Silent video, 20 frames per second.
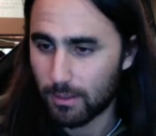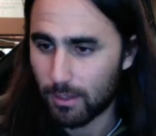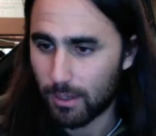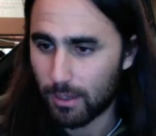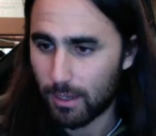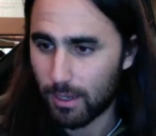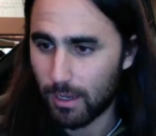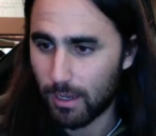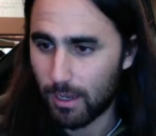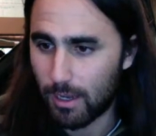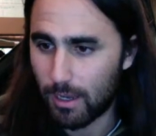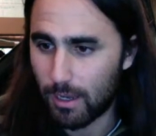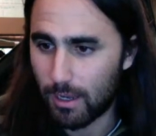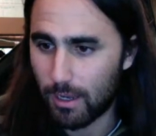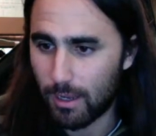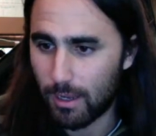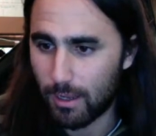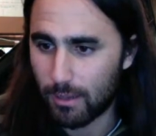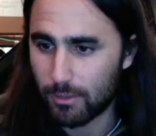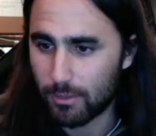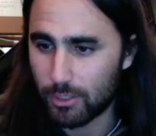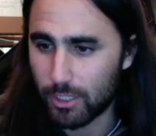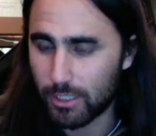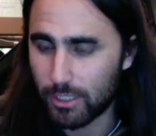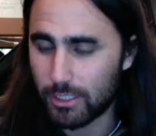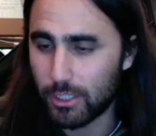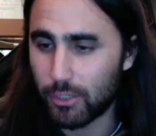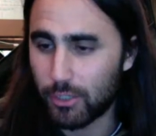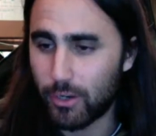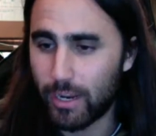I don't know.
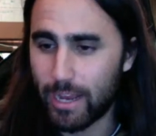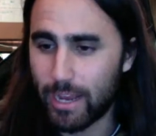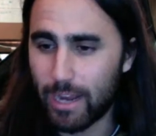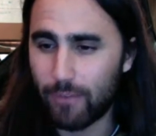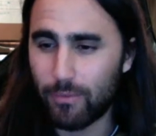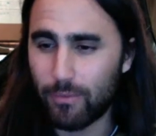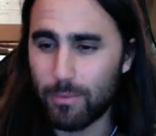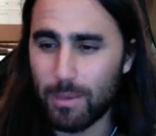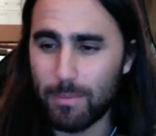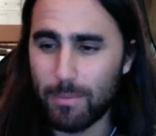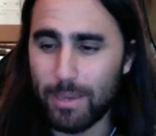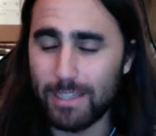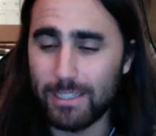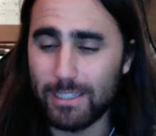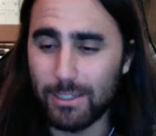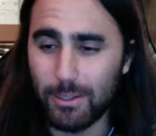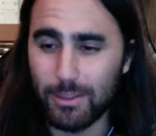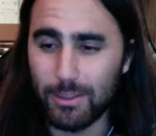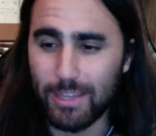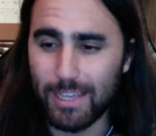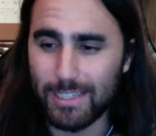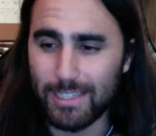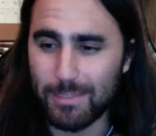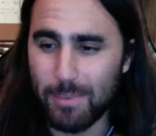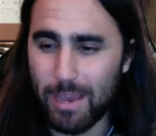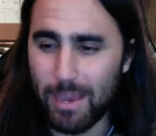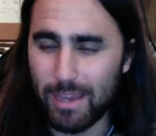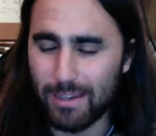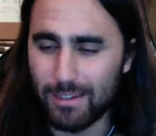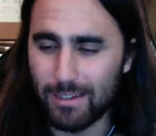Justin, great edit from A Basin. Oh, thanks,
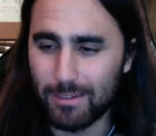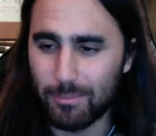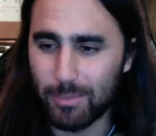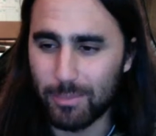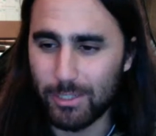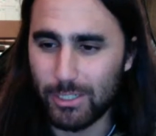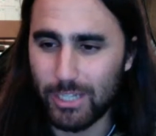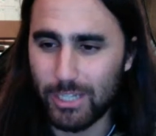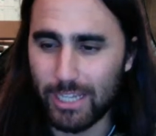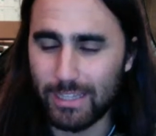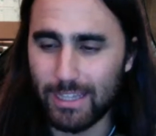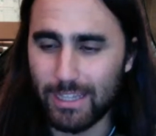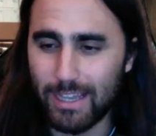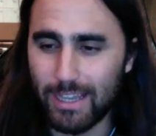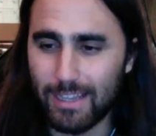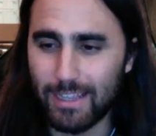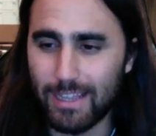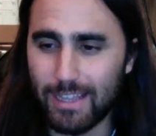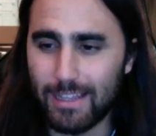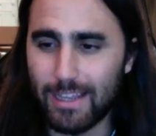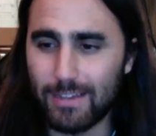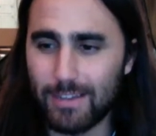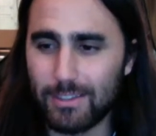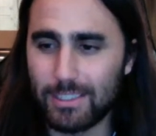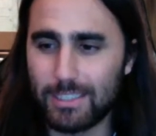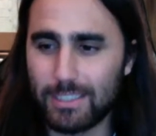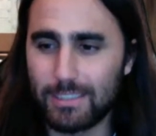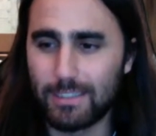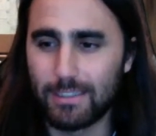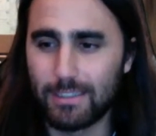man. Appreciate that. Yeah,
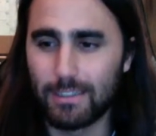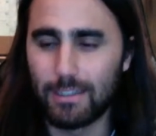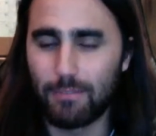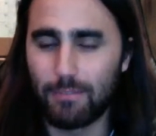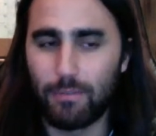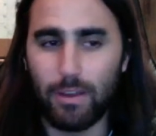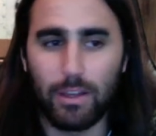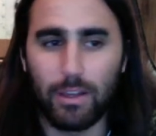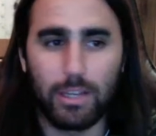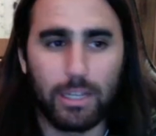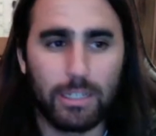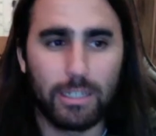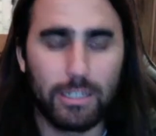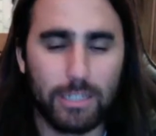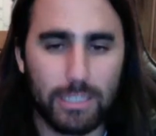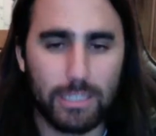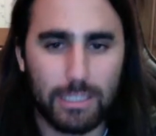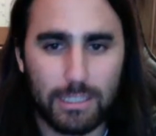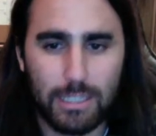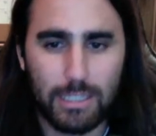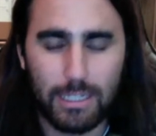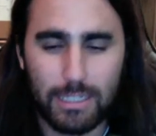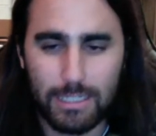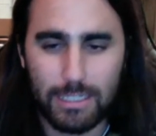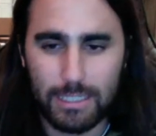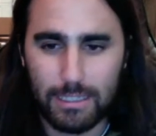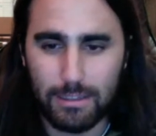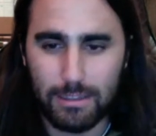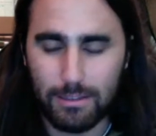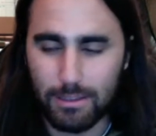felt good to
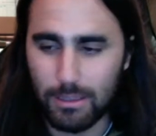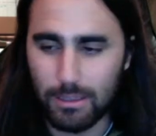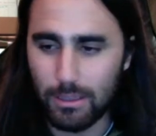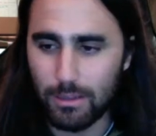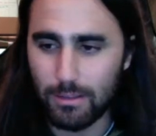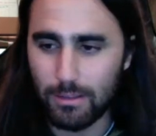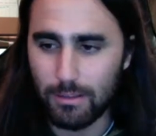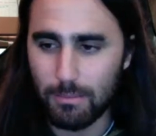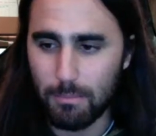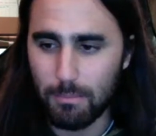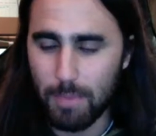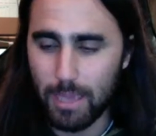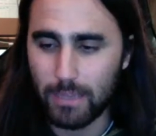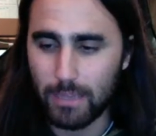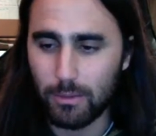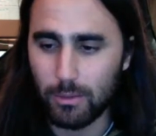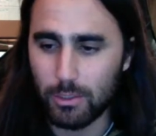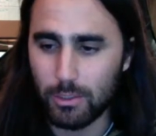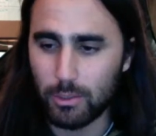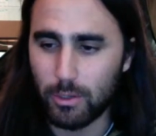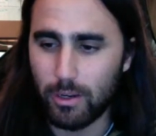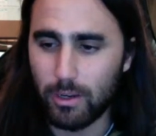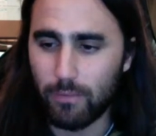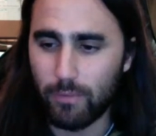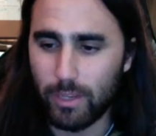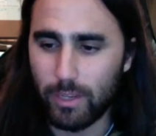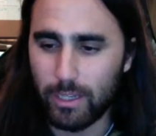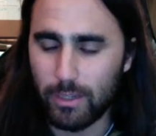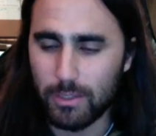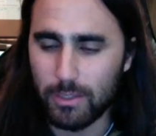just make those sort of
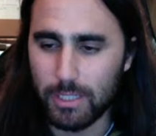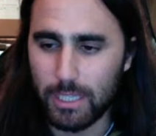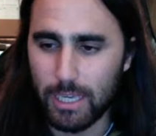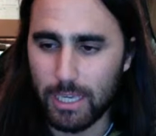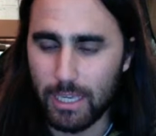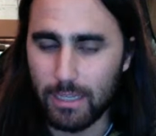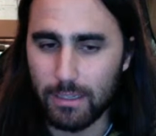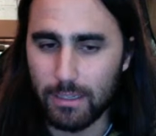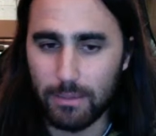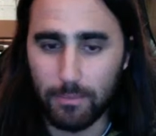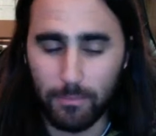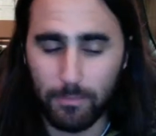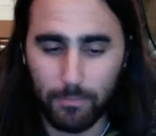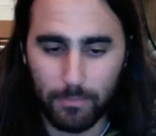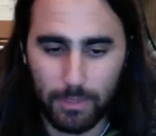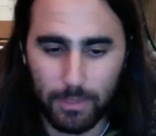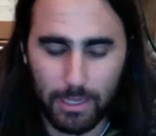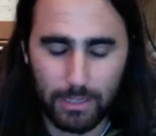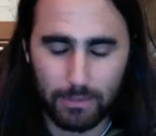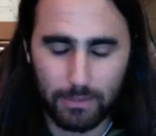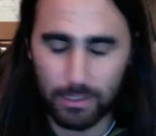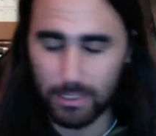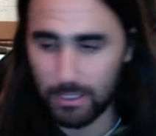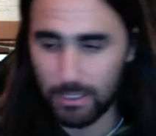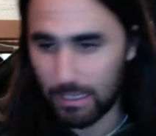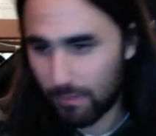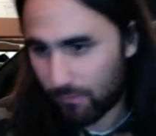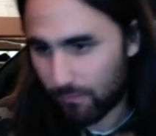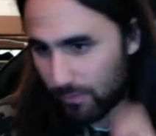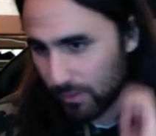videos again.
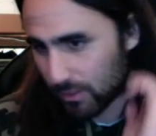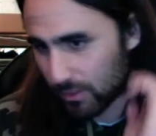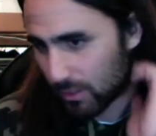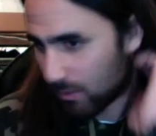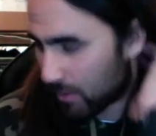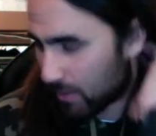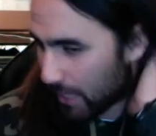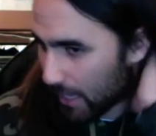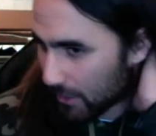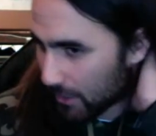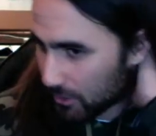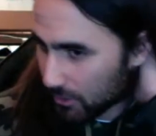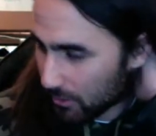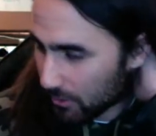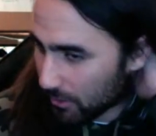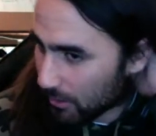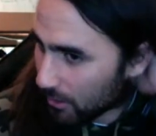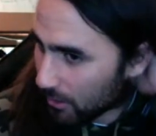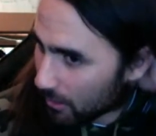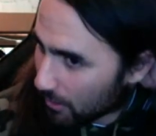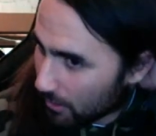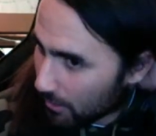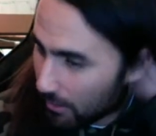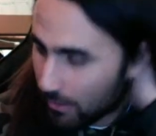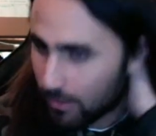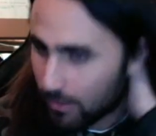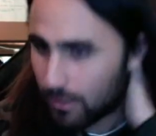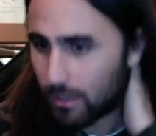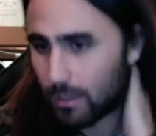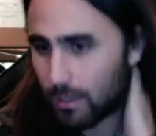It feels so natural,
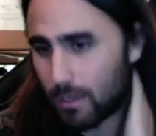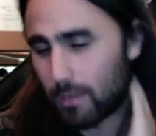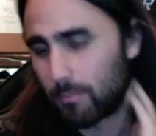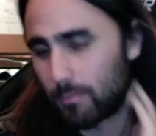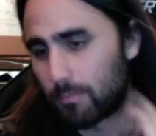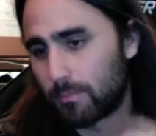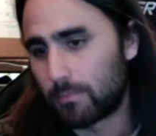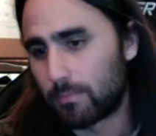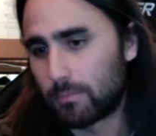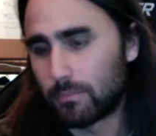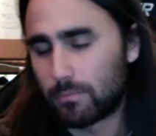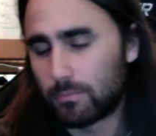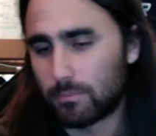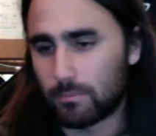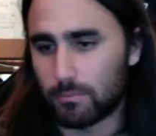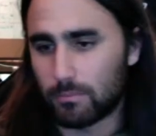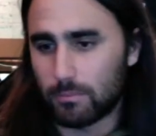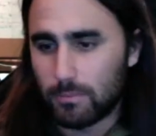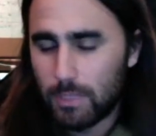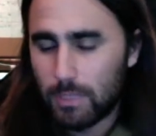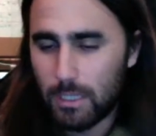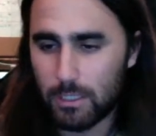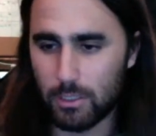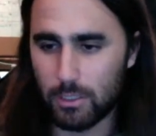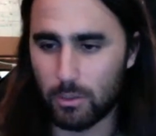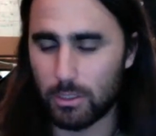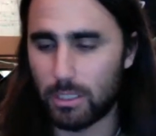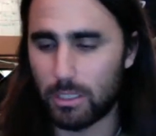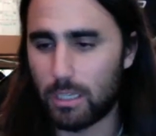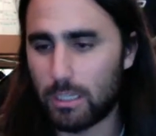and
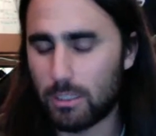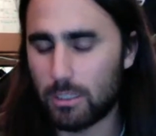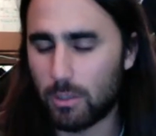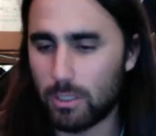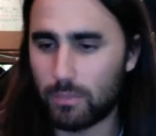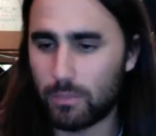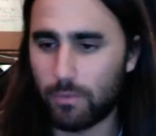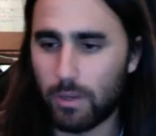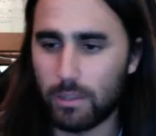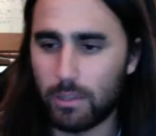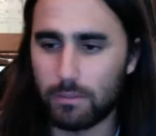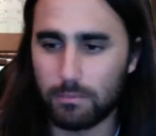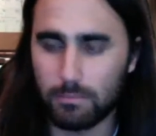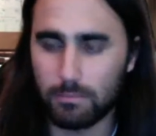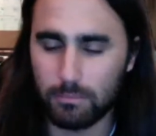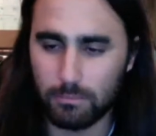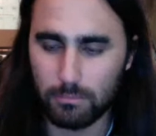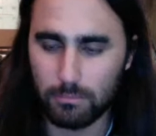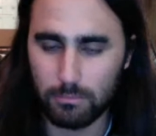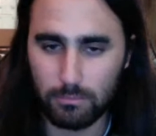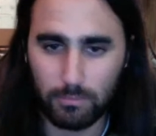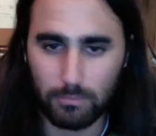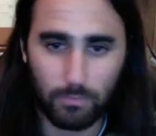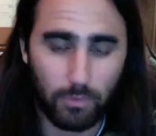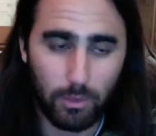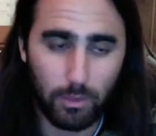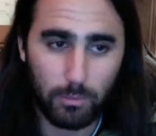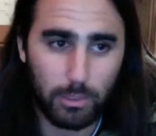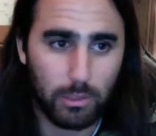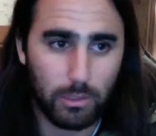it's always fun
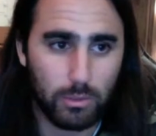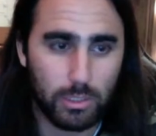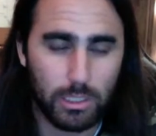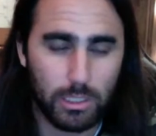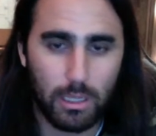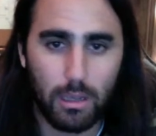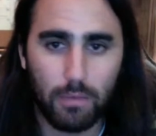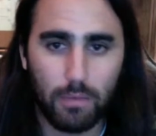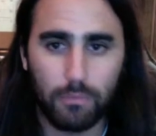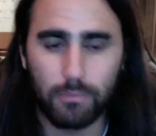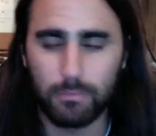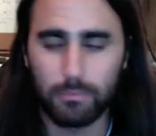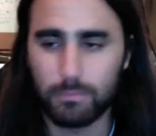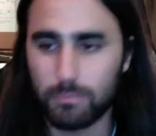filming new stuff.